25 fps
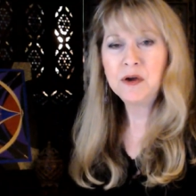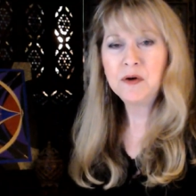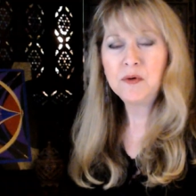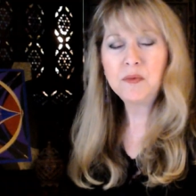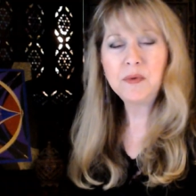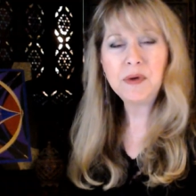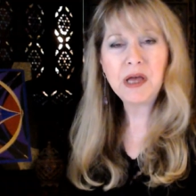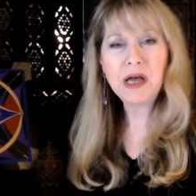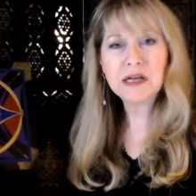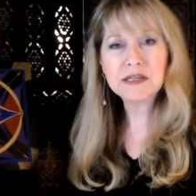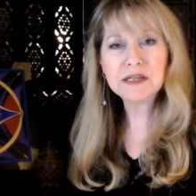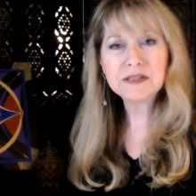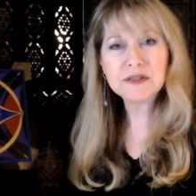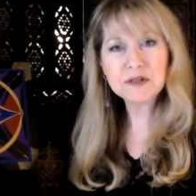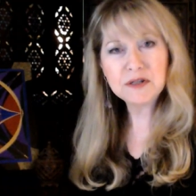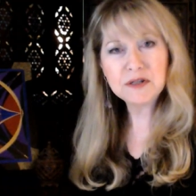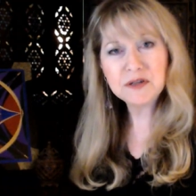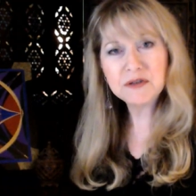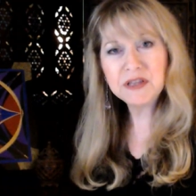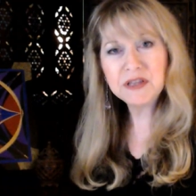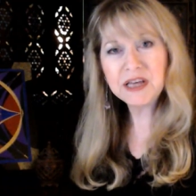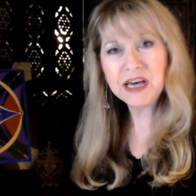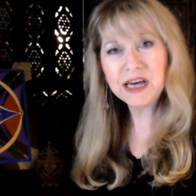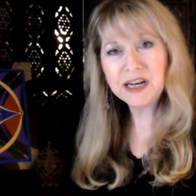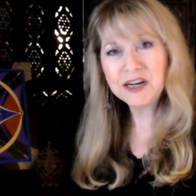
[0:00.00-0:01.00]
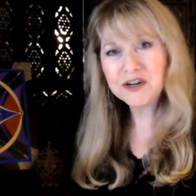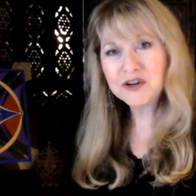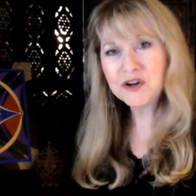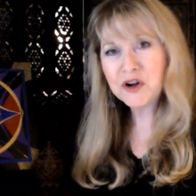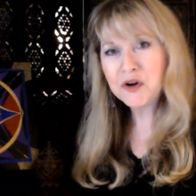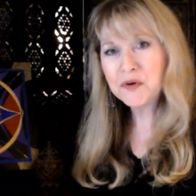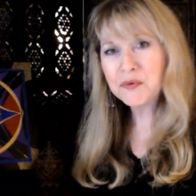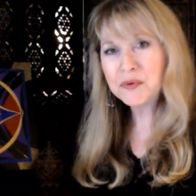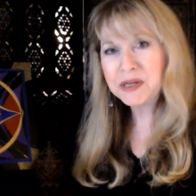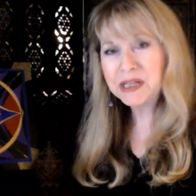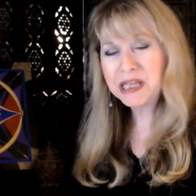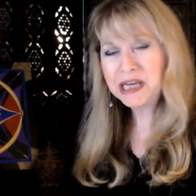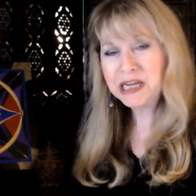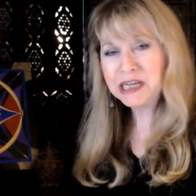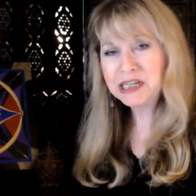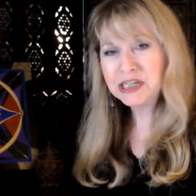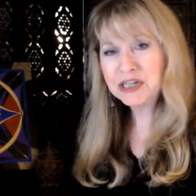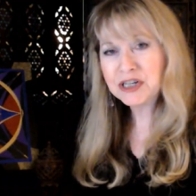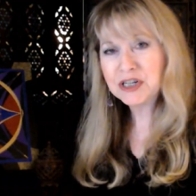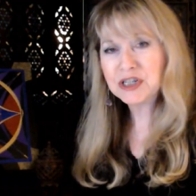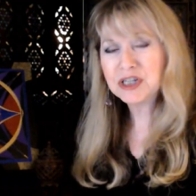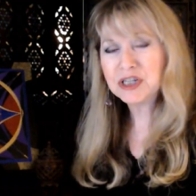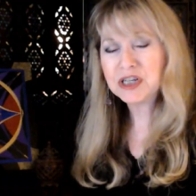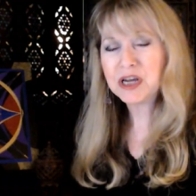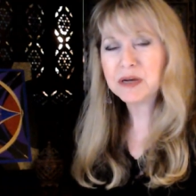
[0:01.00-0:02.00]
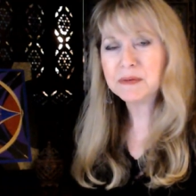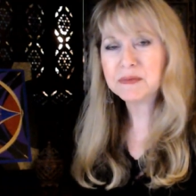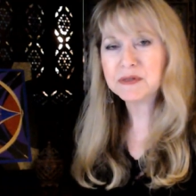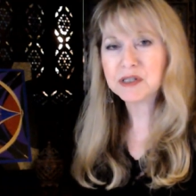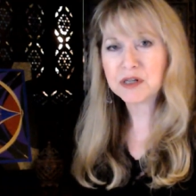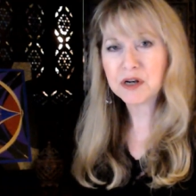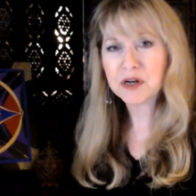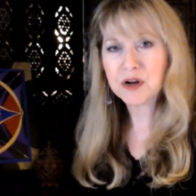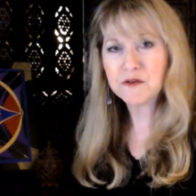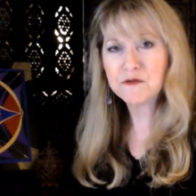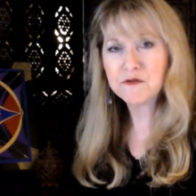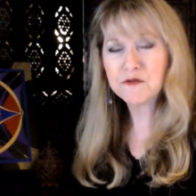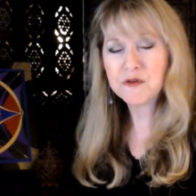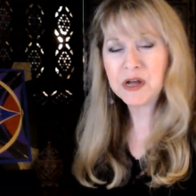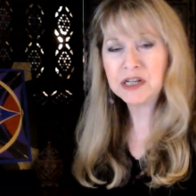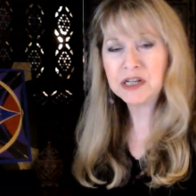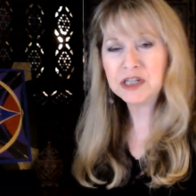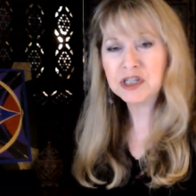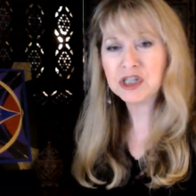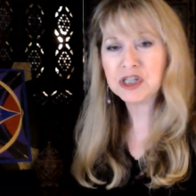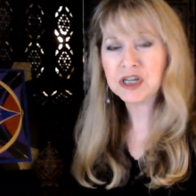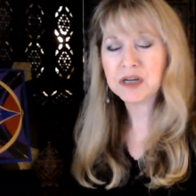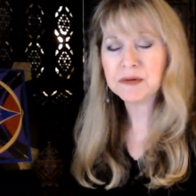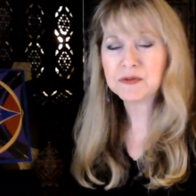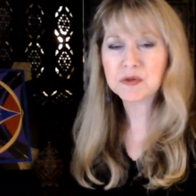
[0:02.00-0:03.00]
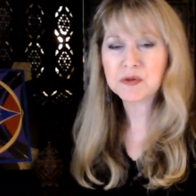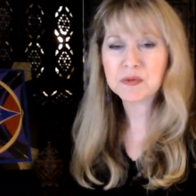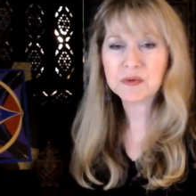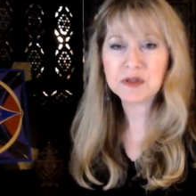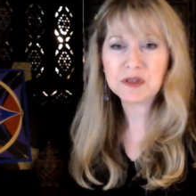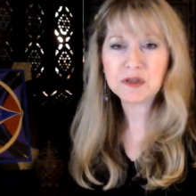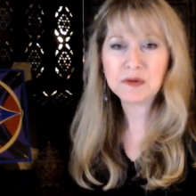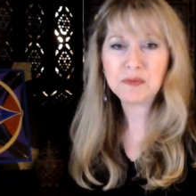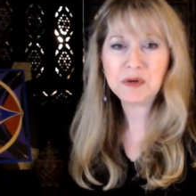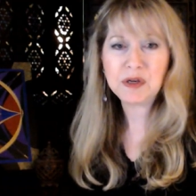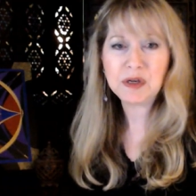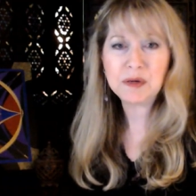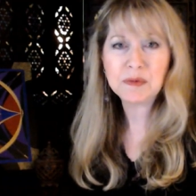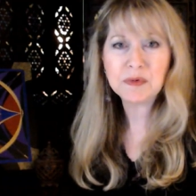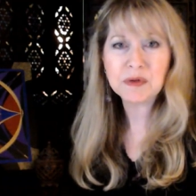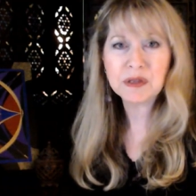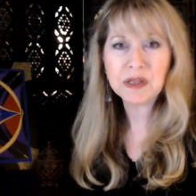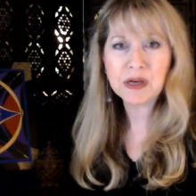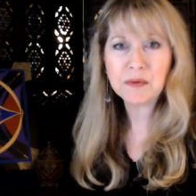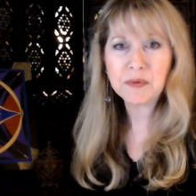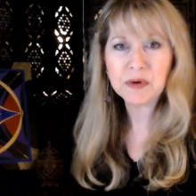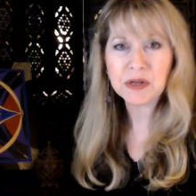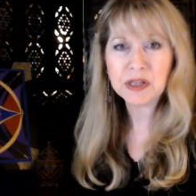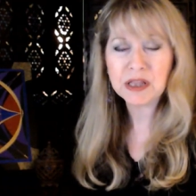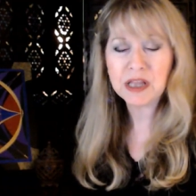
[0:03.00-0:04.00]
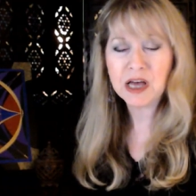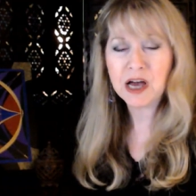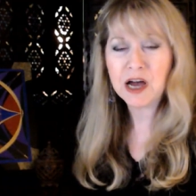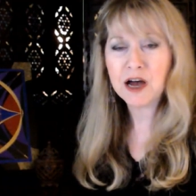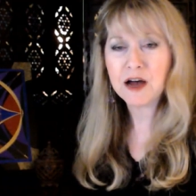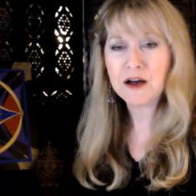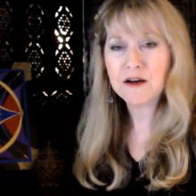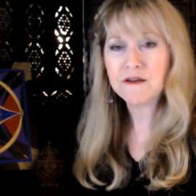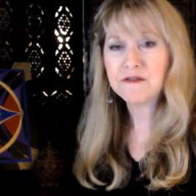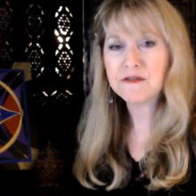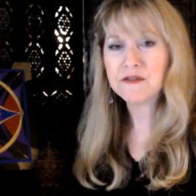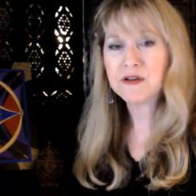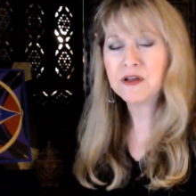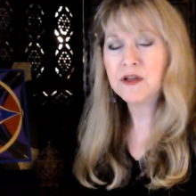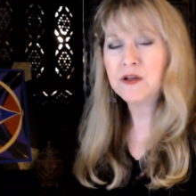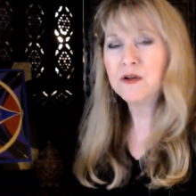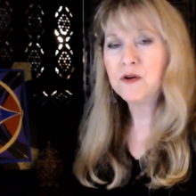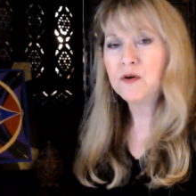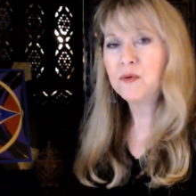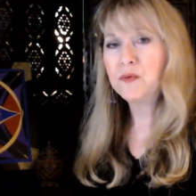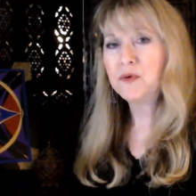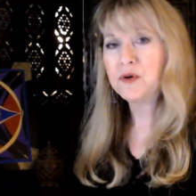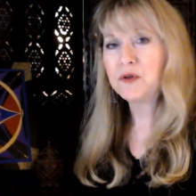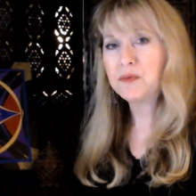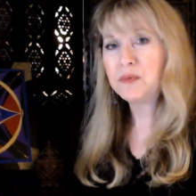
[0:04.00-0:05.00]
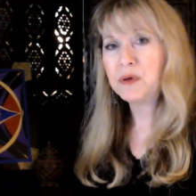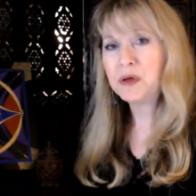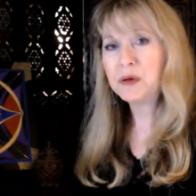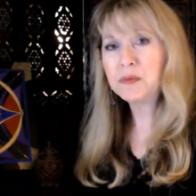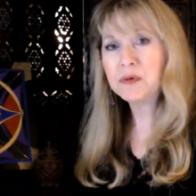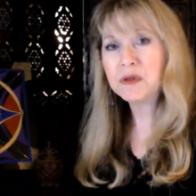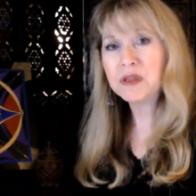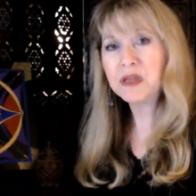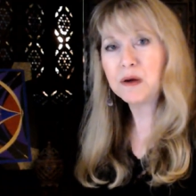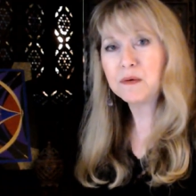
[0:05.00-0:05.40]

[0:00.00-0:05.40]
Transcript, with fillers: We also do that in our relationships and our friendships with the people that we love, with people that we're